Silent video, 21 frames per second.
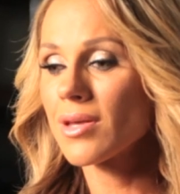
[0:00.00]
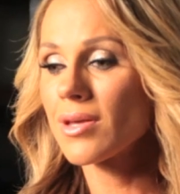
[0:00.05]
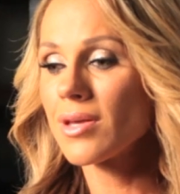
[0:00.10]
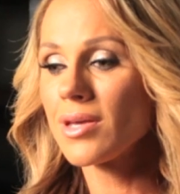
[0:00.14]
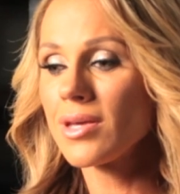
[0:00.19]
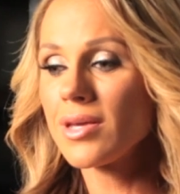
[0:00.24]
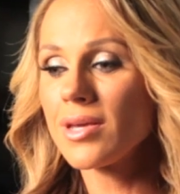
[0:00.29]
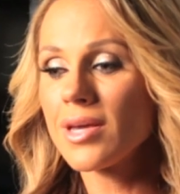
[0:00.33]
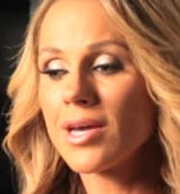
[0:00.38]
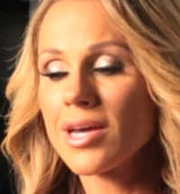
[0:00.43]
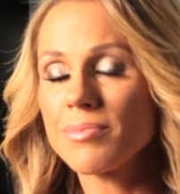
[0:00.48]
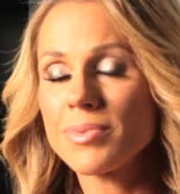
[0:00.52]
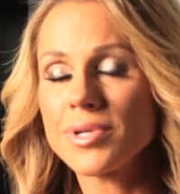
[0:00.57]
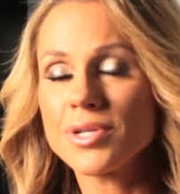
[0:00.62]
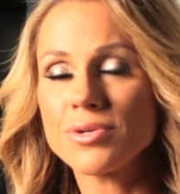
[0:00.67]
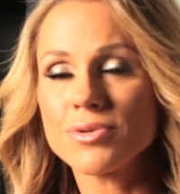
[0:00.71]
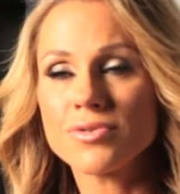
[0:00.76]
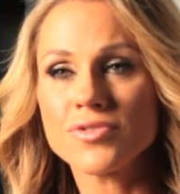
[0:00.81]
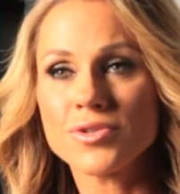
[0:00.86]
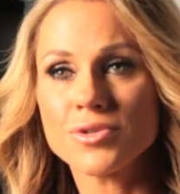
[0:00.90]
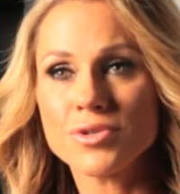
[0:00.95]
he had me
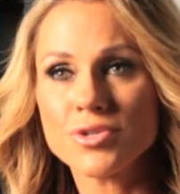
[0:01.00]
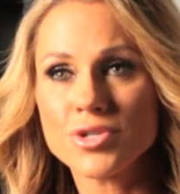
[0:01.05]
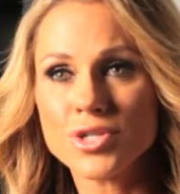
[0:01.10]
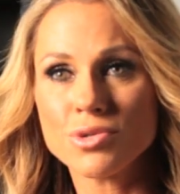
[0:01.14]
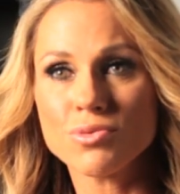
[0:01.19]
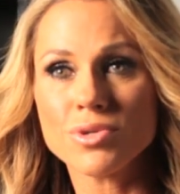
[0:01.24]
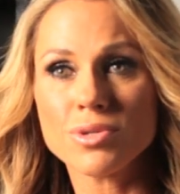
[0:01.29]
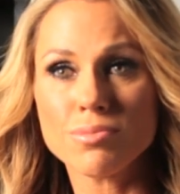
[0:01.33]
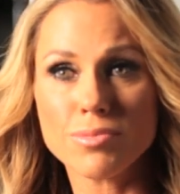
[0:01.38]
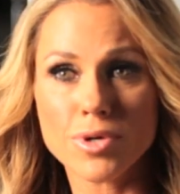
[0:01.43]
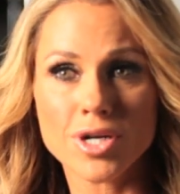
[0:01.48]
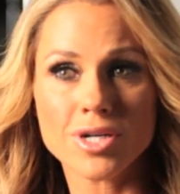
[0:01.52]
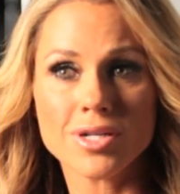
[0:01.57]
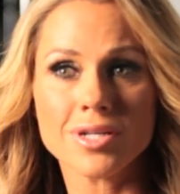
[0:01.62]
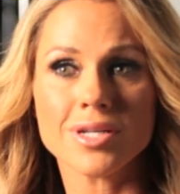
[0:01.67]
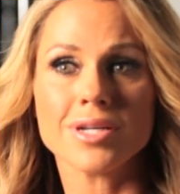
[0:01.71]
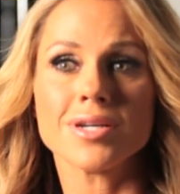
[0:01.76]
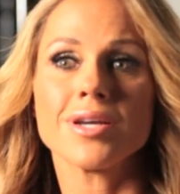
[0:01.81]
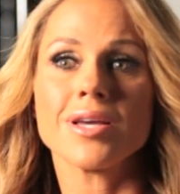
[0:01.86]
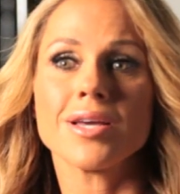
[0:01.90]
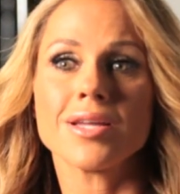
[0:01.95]
do a photo shoot with
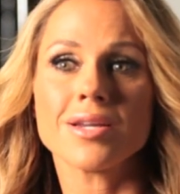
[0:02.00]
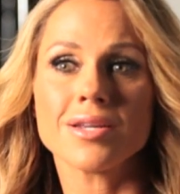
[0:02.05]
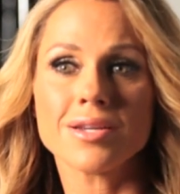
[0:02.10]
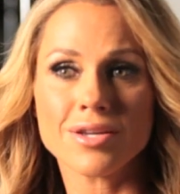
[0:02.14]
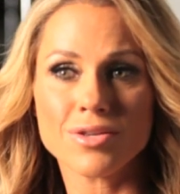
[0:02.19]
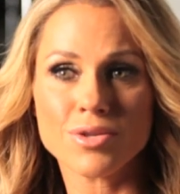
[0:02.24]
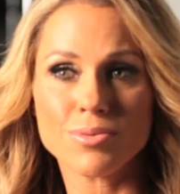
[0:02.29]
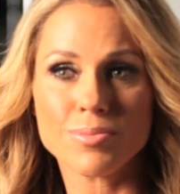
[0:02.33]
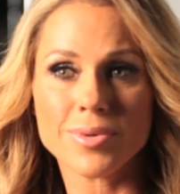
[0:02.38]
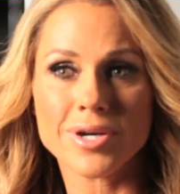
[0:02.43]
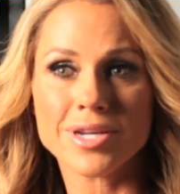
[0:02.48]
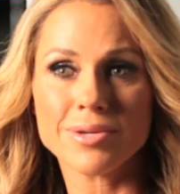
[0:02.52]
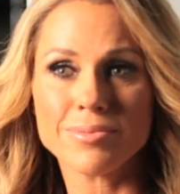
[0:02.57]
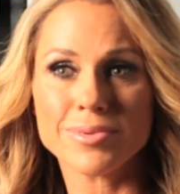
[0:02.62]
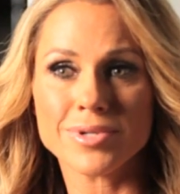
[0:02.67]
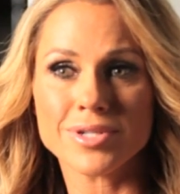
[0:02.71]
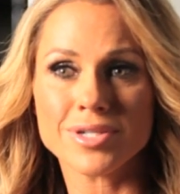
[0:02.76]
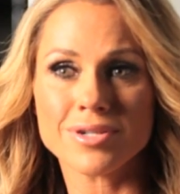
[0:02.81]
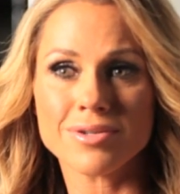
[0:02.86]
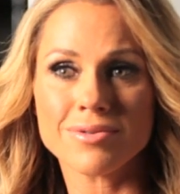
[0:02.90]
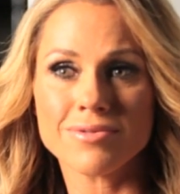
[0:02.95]
Marla and another
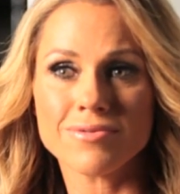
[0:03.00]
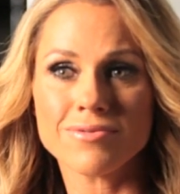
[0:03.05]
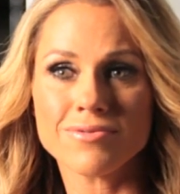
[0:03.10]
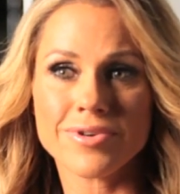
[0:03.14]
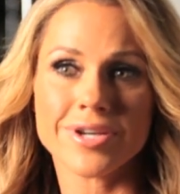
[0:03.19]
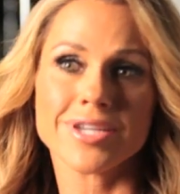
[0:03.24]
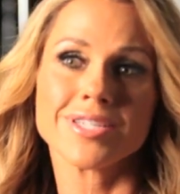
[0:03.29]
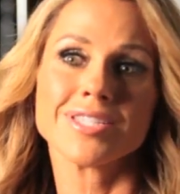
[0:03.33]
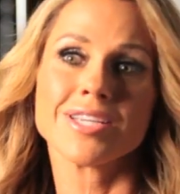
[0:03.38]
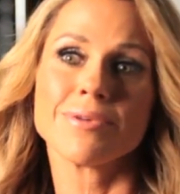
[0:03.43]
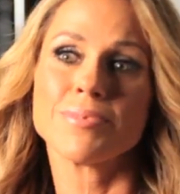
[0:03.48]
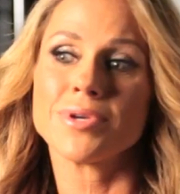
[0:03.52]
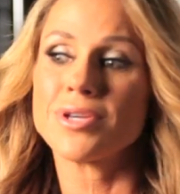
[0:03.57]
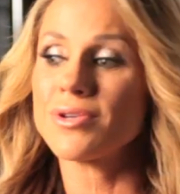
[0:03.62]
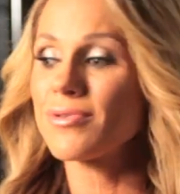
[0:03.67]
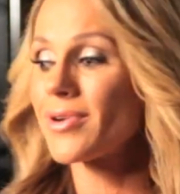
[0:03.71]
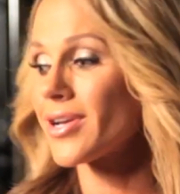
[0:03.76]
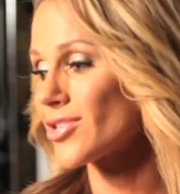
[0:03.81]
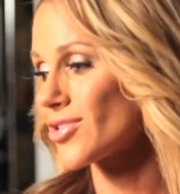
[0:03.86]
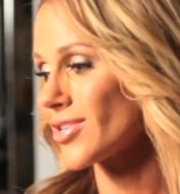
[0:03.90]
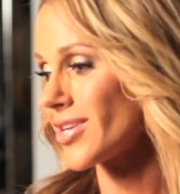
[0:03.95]
bodybuilder, Frank Sepe, who
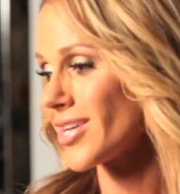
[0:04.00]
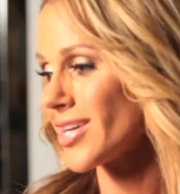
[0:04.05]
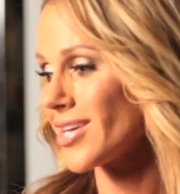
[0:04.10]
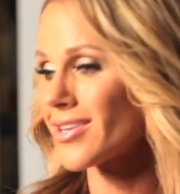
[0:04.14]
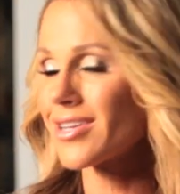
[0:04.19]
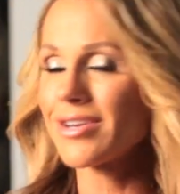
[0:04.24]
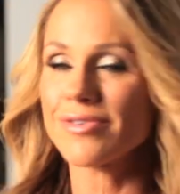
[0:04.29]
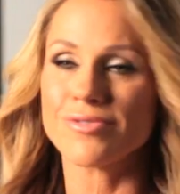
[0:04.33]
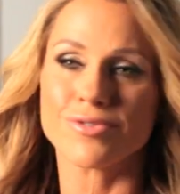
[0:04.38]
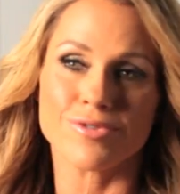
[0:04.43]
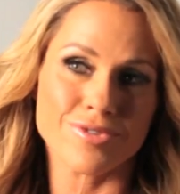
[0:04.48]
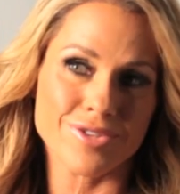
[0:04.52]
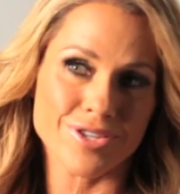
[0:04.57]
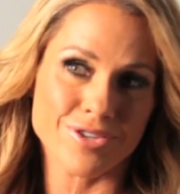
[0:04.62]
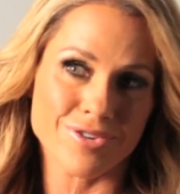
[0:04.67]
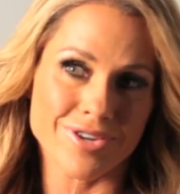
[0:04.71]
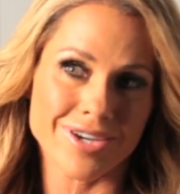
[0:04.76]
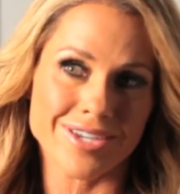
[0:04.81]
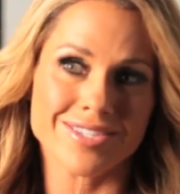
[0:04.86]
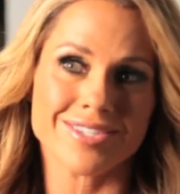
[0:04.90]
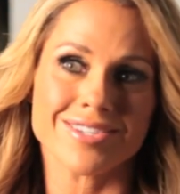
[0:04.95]
actually I had a cover with you
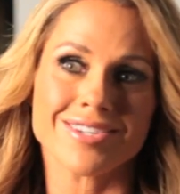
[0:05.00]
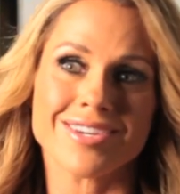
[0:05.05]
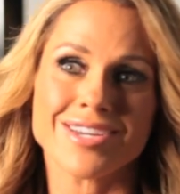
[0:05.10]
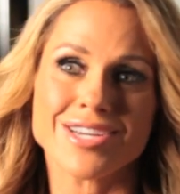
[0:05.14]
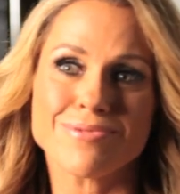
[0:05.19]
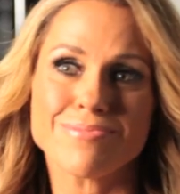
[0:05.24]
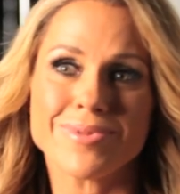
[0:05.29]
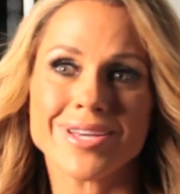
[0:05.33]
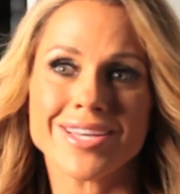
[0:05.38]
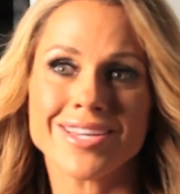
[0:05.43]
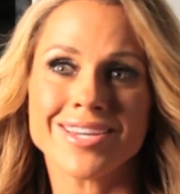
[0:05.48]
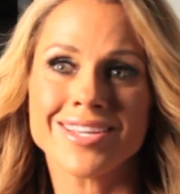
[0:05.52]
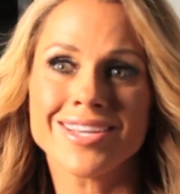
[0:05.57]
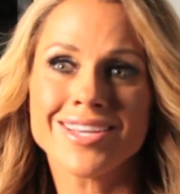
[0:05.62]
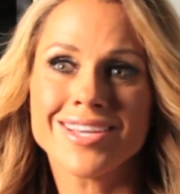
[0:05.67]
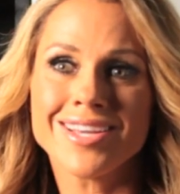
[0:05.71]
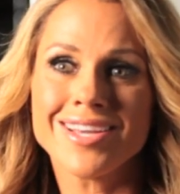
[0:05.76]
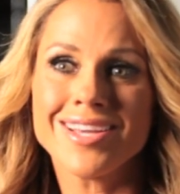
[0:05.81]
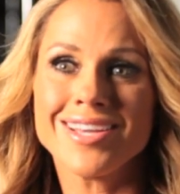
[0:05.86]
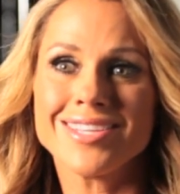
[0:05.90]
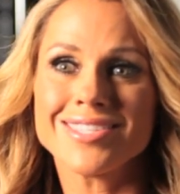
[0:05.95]
guys on Iron Man.
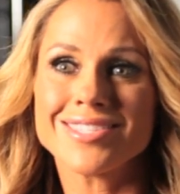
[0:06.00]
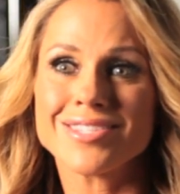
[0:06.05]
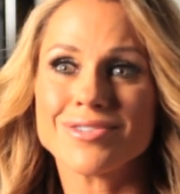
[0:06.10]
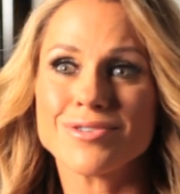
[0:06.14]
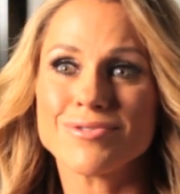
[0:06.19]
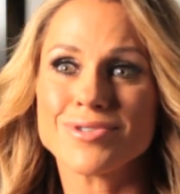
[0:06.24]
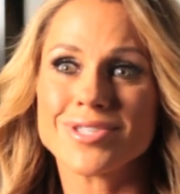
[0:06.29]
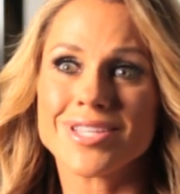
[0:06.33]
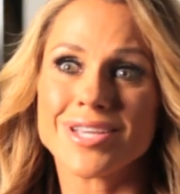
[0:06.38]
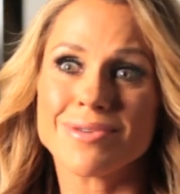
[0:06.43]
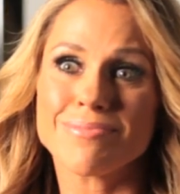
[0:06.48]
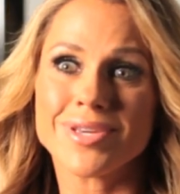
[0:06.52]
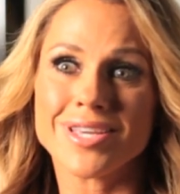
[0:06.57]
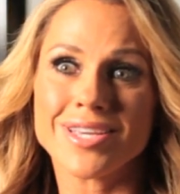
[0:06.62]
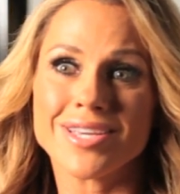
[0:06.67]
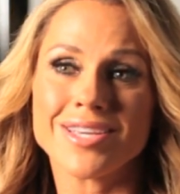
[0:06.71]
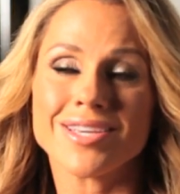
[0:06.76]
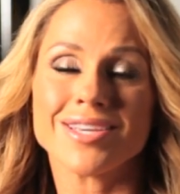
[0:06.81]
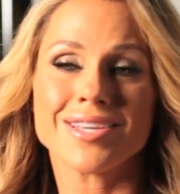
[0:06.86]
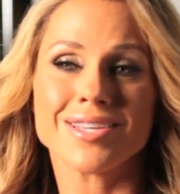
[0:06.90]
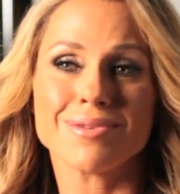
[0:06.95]
So it was like
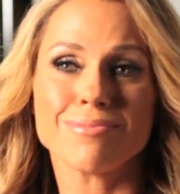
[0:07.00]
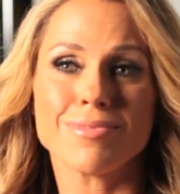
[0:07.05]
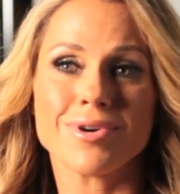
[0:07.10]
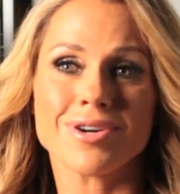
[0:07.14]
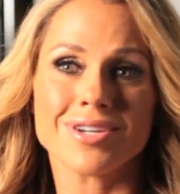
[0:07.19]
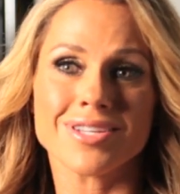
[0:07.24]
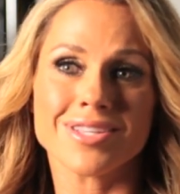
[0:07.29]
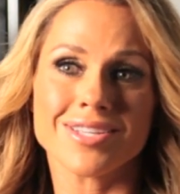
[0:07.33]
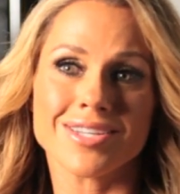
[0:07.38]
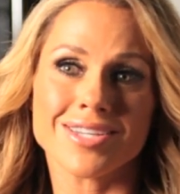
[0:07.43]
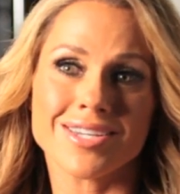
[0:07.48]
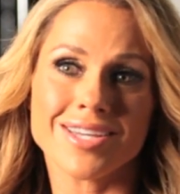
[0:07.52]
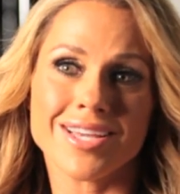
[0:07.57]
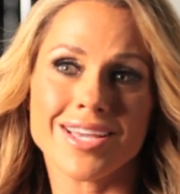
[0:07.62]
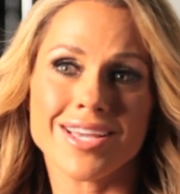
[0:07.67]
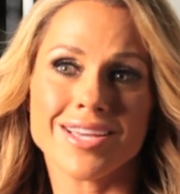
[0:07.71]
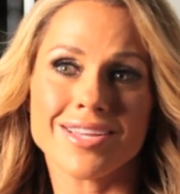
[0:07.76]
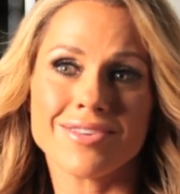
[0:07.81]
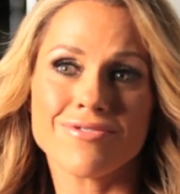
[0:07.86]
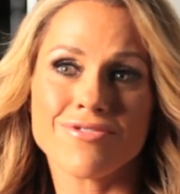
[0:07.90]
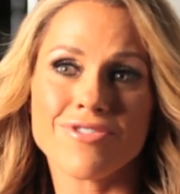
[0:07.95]
me and Marla
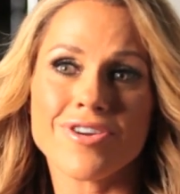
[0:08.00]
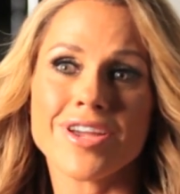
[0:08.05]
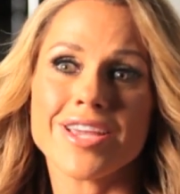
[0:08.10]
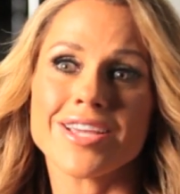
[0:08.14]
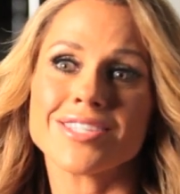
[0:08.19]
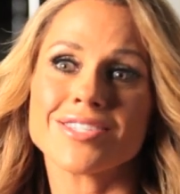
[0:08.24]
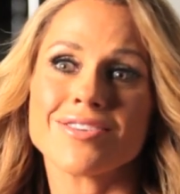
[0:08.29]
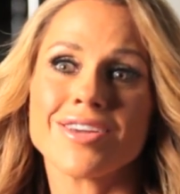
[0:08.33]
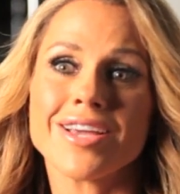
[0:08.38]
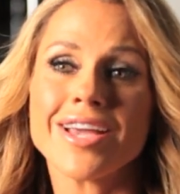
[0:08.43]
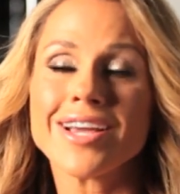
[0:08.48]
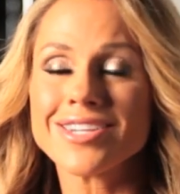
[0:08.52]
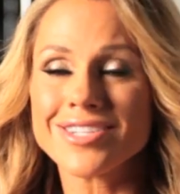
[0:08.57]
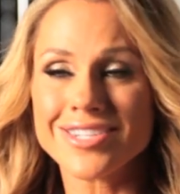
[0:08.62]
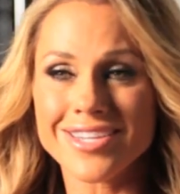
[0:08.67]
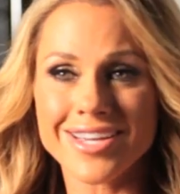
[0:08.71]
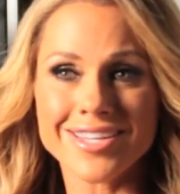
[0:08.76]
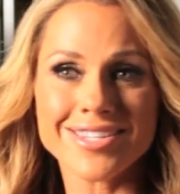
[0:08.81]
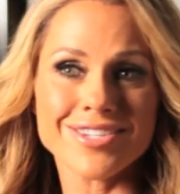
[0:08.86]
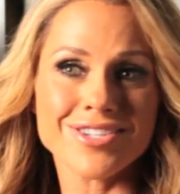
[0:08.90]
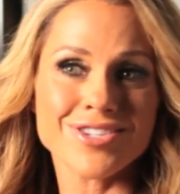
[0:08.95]
and Frank. So I actually
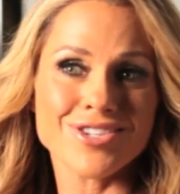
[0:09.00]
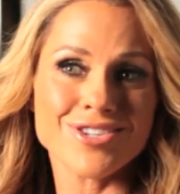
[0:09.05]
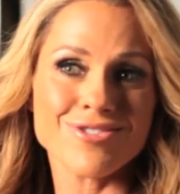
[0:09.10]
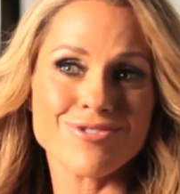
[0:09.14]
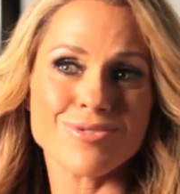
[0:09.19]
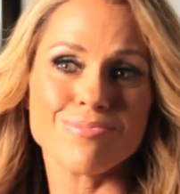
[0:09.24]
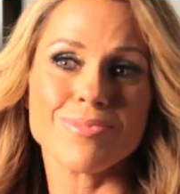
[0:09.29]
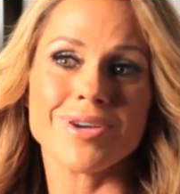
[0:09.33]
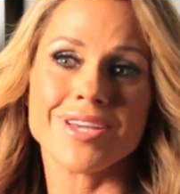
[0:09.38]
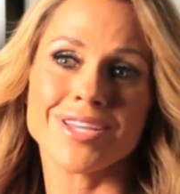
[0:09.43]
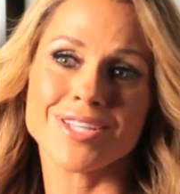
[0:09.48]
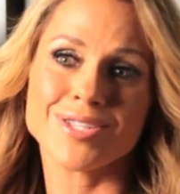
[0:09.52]
got to shoot with my